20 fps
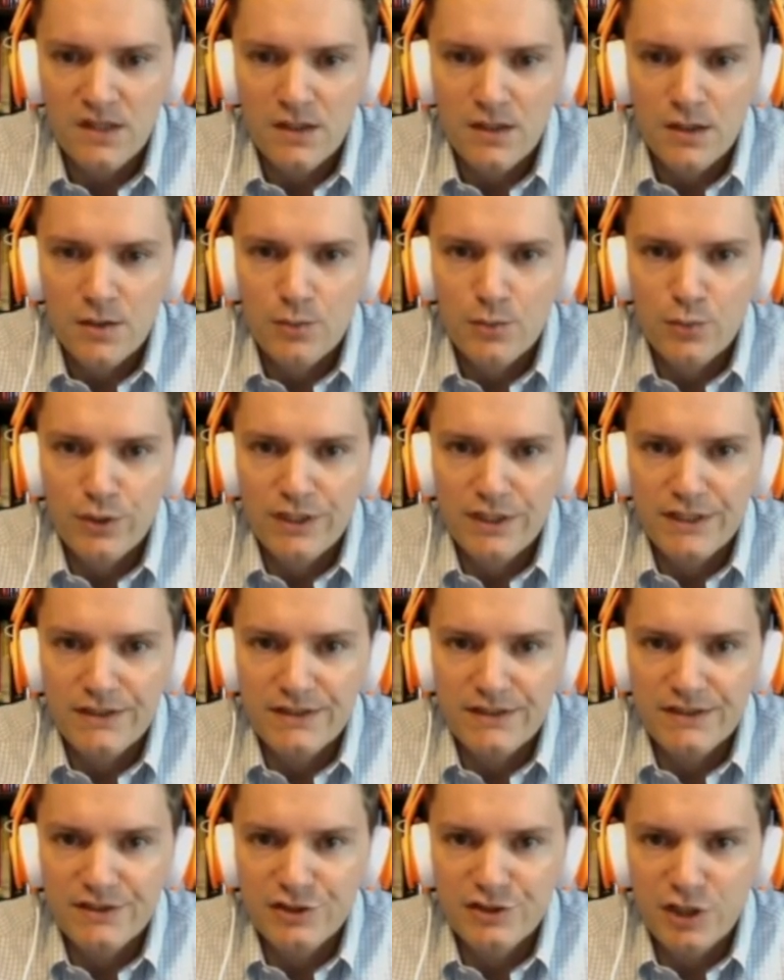Bring in
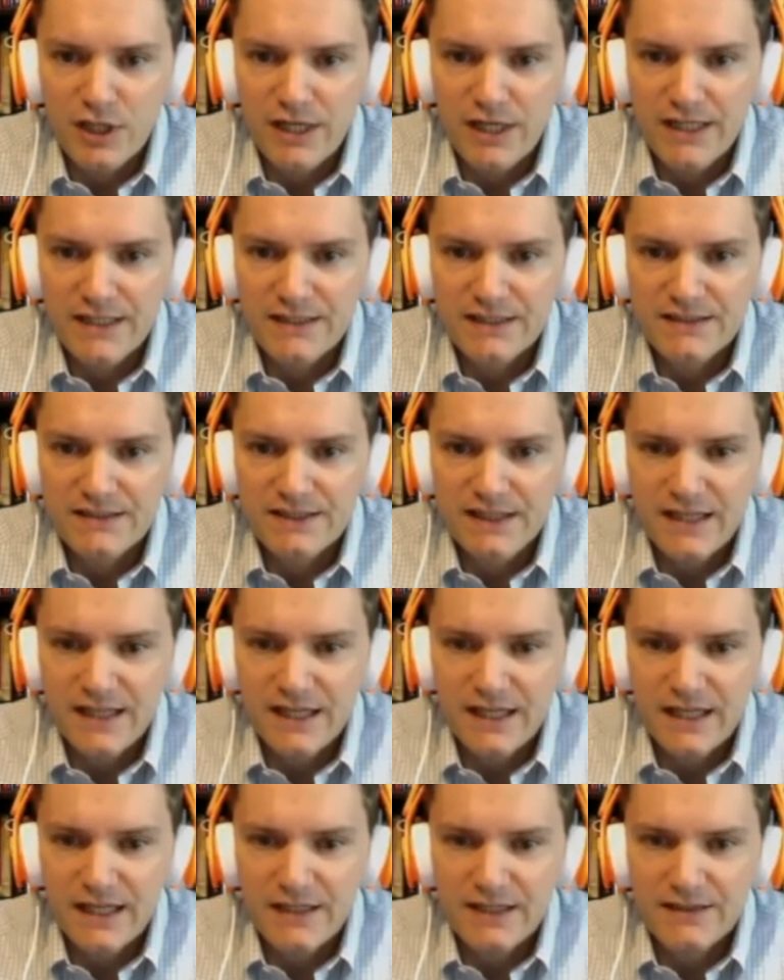the giant,
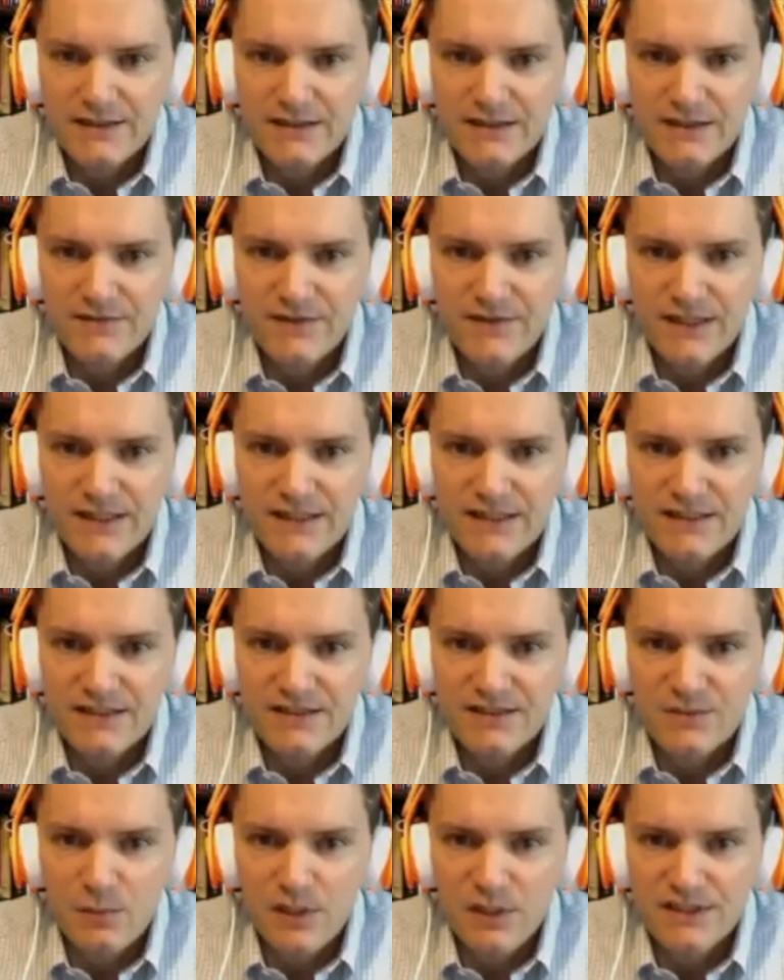and if I can get
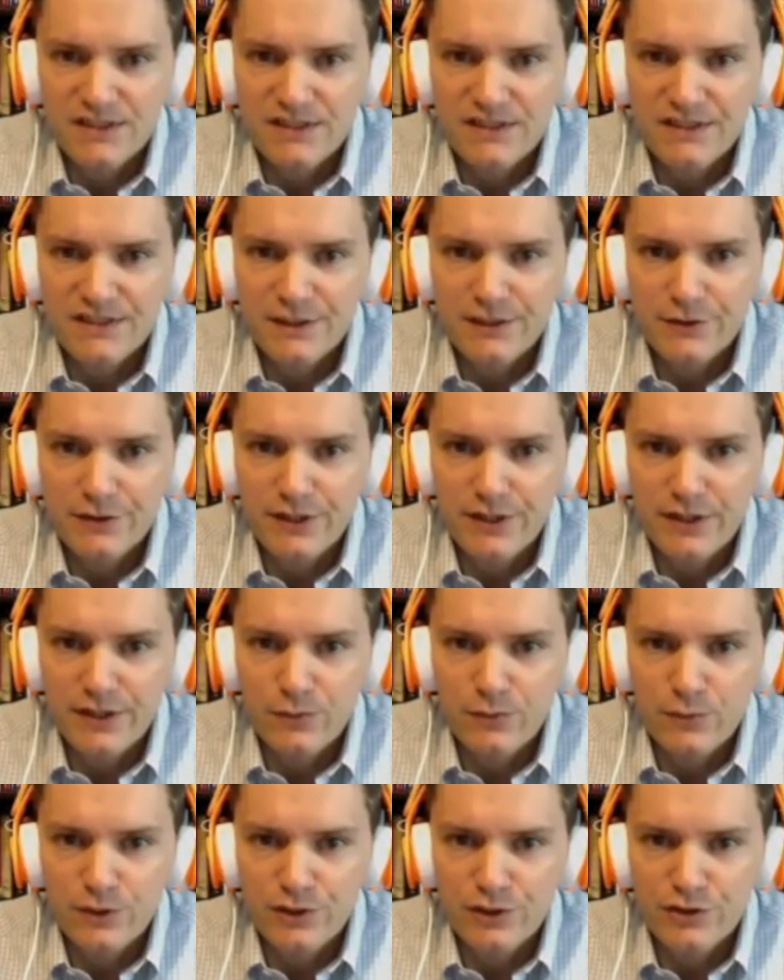this musketeer
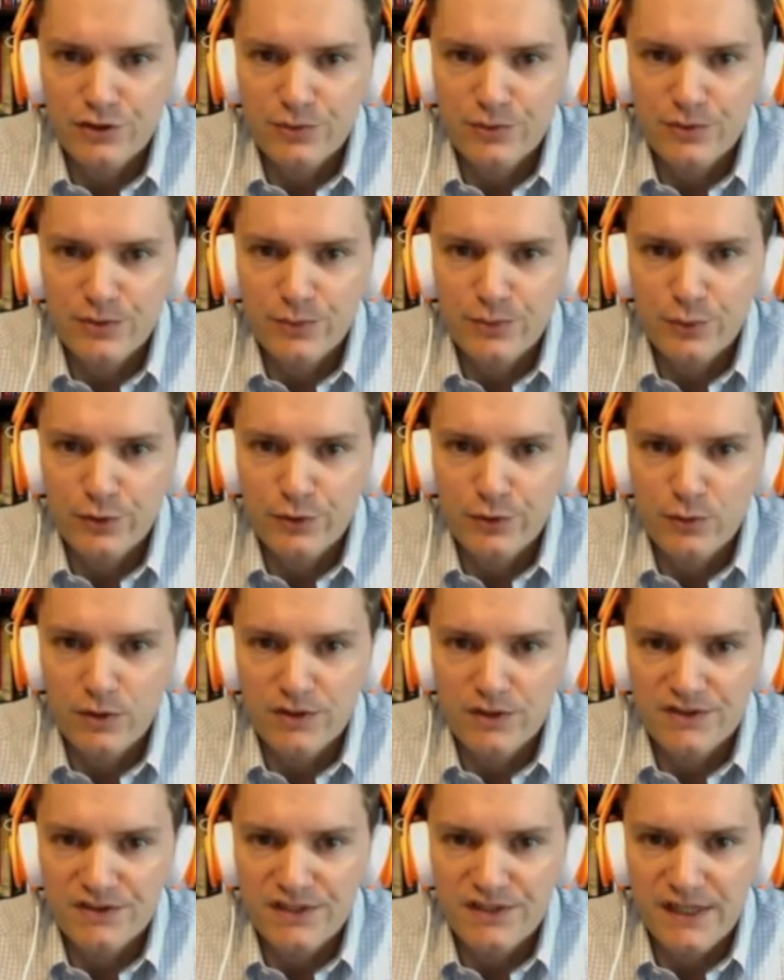in, we should be pretty
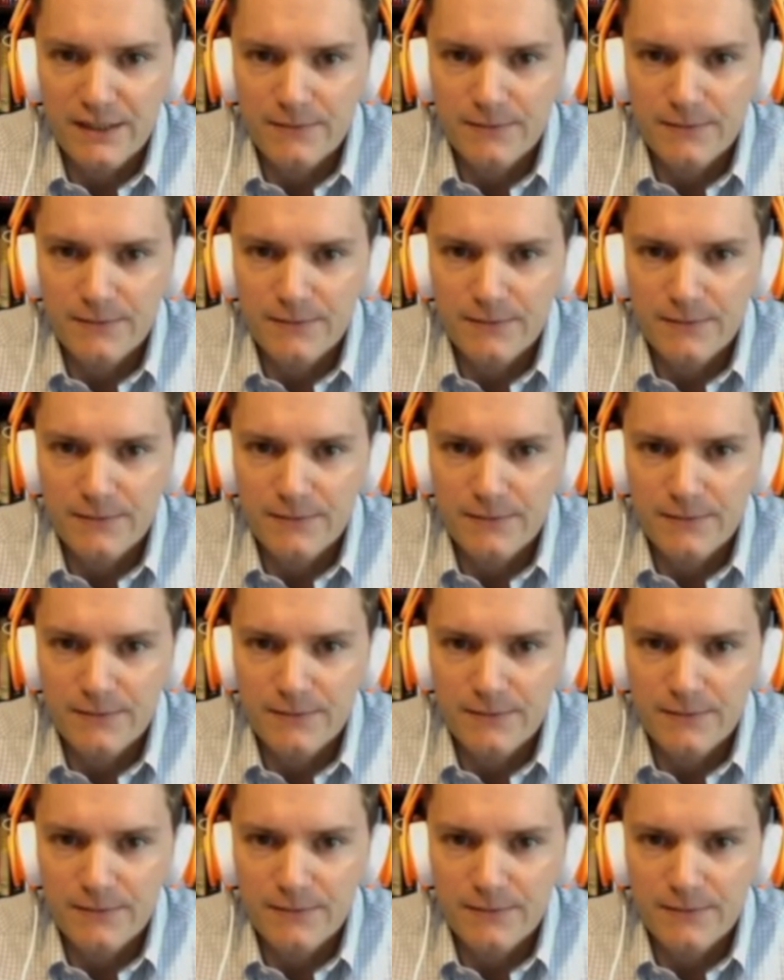well set.